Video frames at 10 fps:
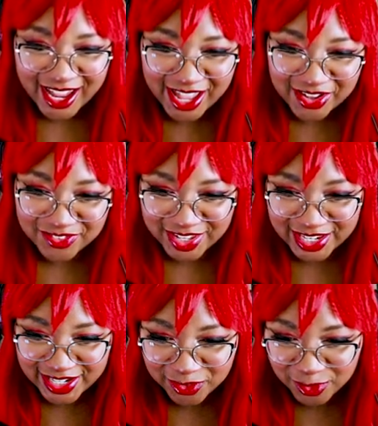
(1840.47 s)
have
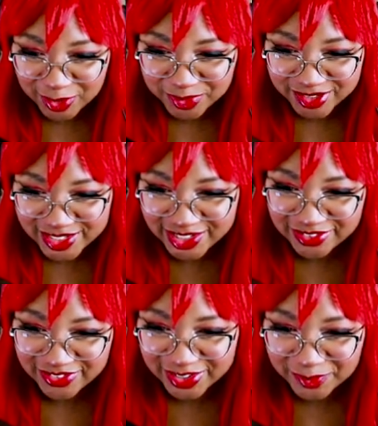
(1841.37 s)
any weapon to
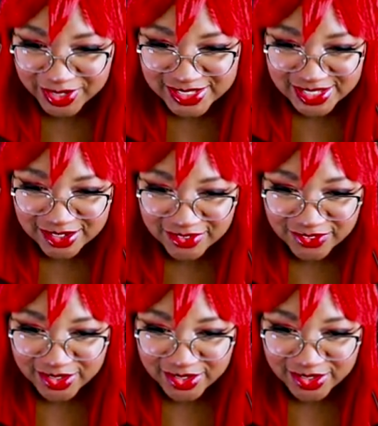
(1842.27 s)
defend myself.